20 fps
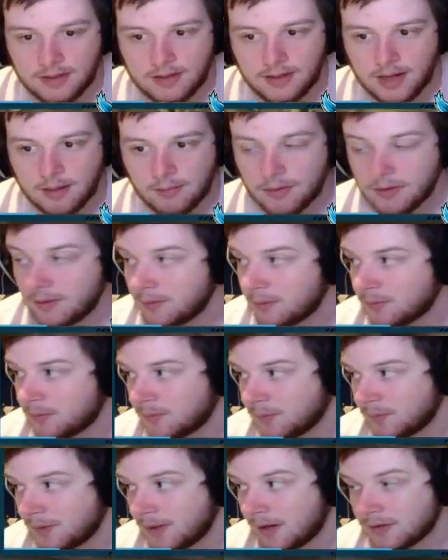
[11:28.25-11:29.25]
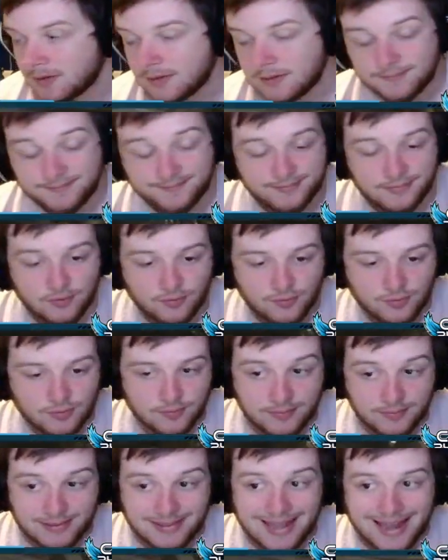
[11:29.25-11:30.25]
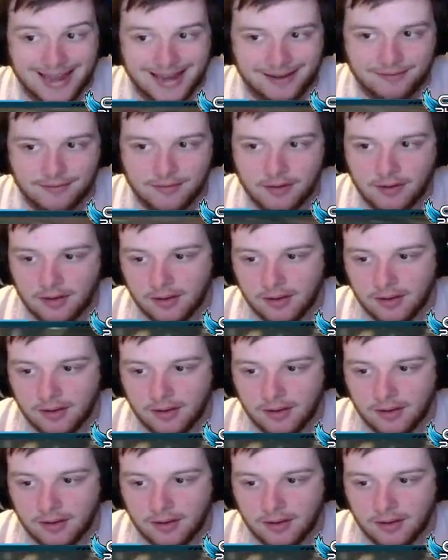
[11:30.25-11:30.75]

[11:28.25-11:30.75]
camera when I was live,